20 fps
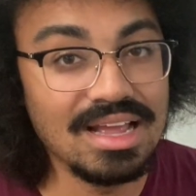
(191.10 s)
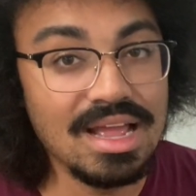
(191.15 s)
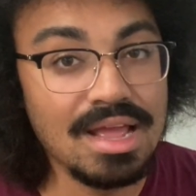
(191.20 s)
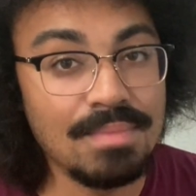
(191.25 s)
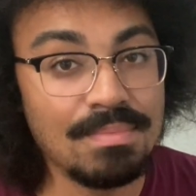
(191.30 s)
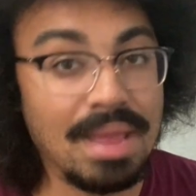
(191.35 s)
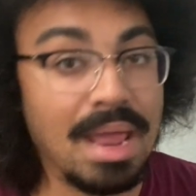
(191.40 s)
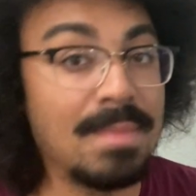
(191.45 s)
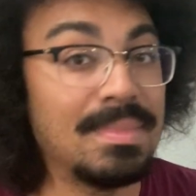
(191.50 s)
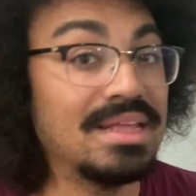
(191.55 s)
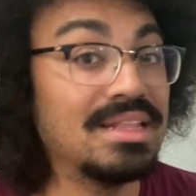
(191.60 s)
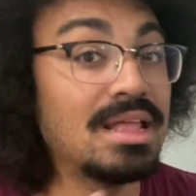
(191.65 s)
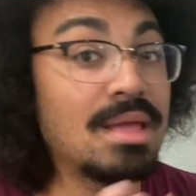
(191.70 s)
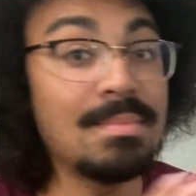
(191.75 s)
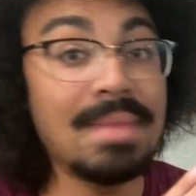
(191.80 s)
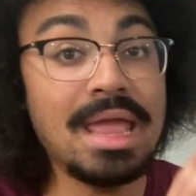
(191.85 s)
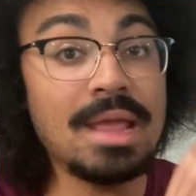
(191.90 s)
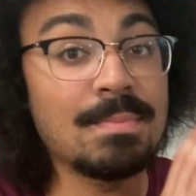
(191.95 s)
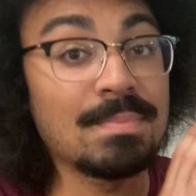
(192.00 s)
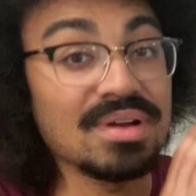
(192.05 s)
Maybe they
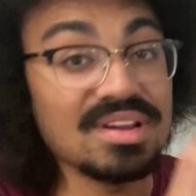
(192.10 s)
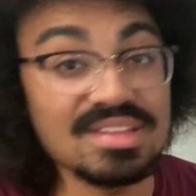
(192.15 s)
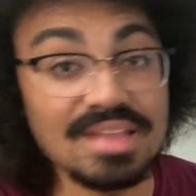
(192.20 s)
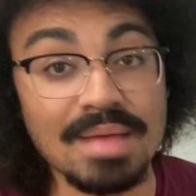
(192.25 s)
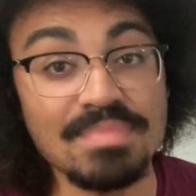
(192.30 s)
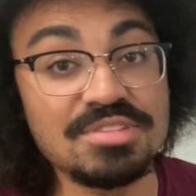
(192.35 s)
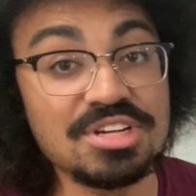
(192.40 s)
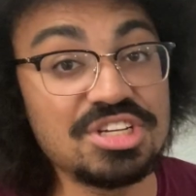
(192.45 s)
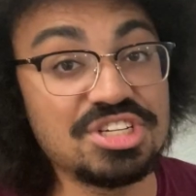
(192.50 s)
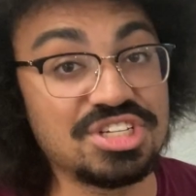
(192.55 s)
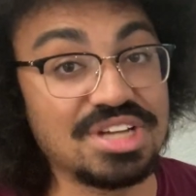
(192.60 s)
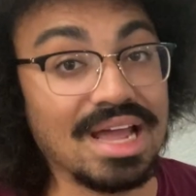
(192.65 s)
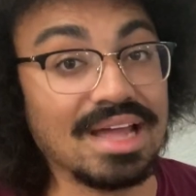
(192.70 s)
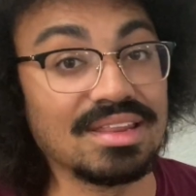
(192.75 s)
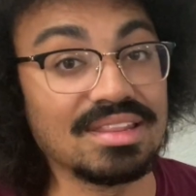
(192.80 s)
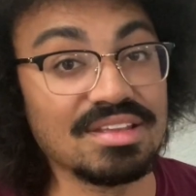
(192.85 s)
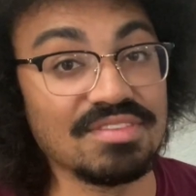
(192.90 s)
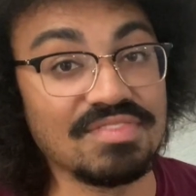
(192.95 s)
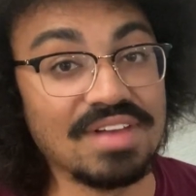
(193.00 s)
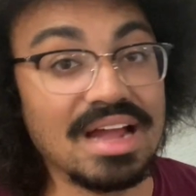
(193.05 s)
make perception checks
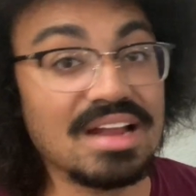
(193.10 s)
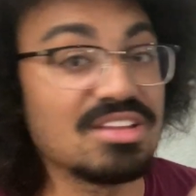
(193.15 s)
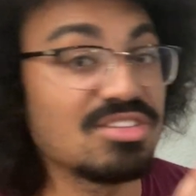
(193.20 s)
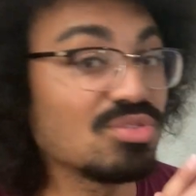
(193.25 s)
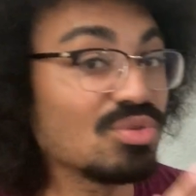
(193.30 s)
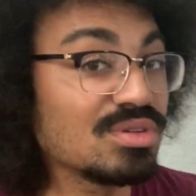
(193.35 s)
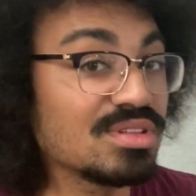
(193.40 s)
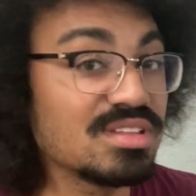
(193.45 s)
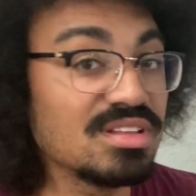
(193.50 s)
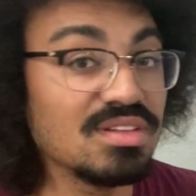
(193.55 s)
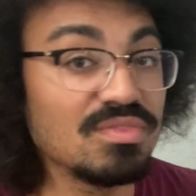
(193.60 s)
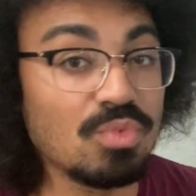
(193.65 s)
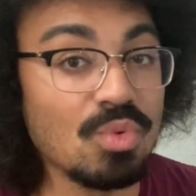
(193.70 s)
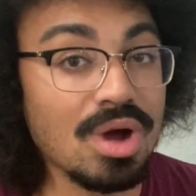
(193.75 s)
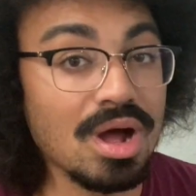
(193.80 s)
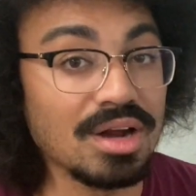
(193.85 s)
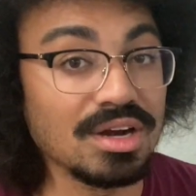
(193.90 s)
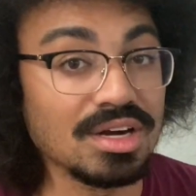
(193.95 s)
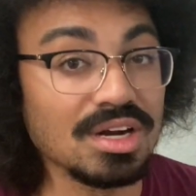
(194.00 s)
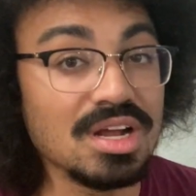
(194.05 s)
to find sources of
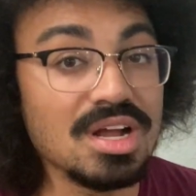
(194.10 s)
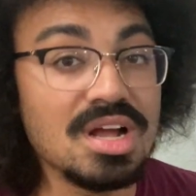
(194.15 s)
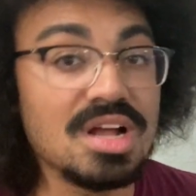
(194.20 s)
water,